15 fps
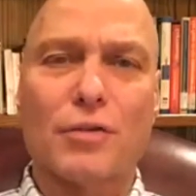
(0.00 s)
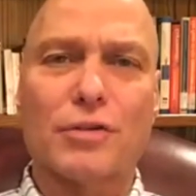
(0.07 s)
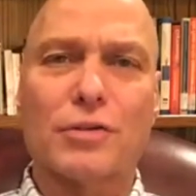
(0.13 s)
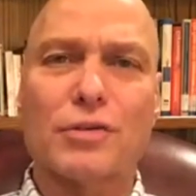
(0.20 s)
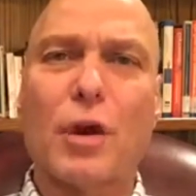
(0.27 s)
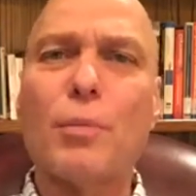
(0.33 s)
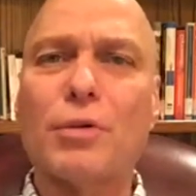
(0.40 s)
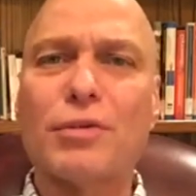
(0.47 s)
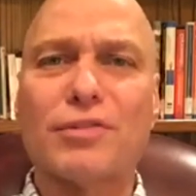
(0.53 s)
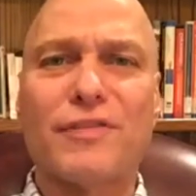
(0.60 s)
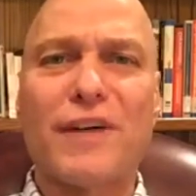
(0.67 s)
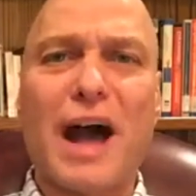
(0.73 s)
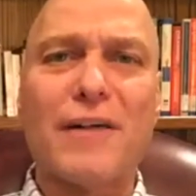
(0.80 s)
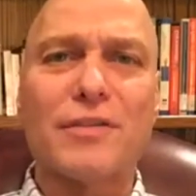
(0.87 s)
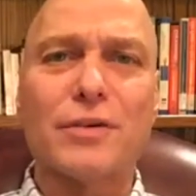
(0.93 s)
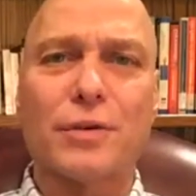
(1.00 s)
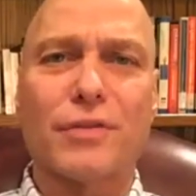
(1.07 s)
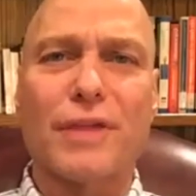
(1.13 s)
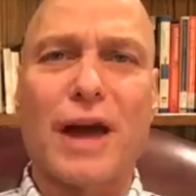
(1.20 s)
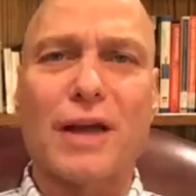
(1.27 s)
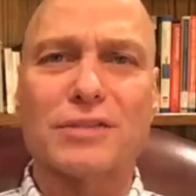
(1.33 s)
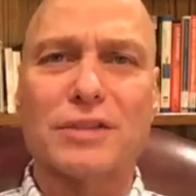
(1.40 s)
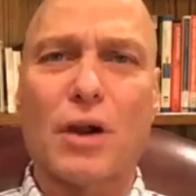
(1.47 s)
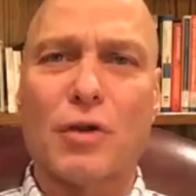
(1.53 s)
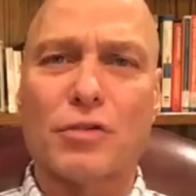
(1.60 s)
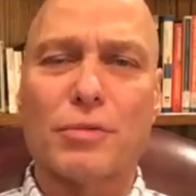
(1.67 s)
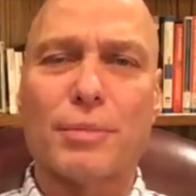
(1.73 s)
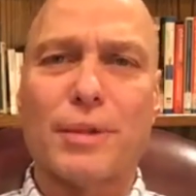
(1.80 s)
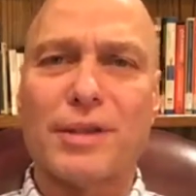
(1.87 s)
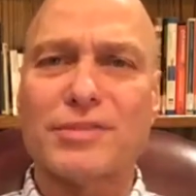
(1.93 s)
It was almost
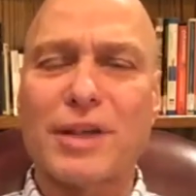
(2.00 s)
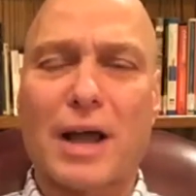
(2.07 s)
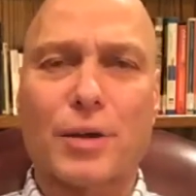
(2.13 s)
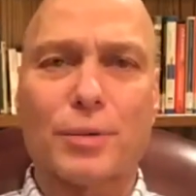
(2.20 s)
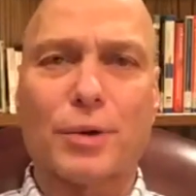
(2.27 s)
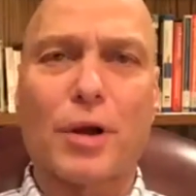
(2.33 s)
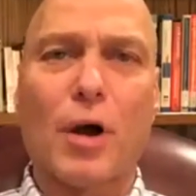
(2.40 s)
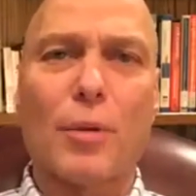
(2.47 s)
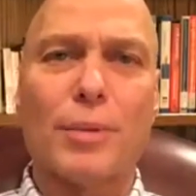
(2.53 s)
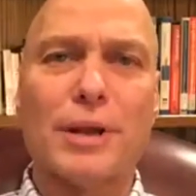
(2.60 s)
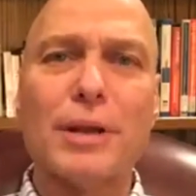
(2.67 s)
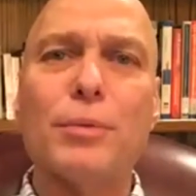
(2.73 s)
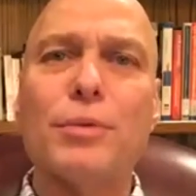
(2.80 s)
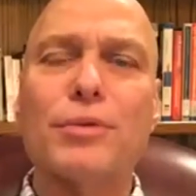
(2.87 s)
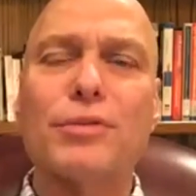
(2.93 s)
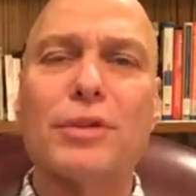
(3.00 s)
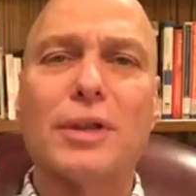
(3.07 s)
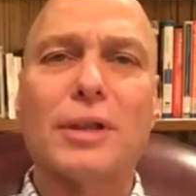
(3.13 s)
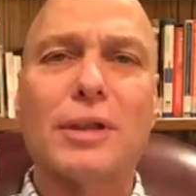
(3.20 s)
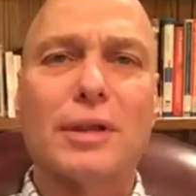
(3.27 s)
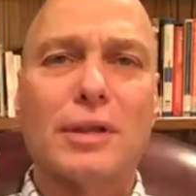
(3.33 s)
$500,000, the best I can recall, but it was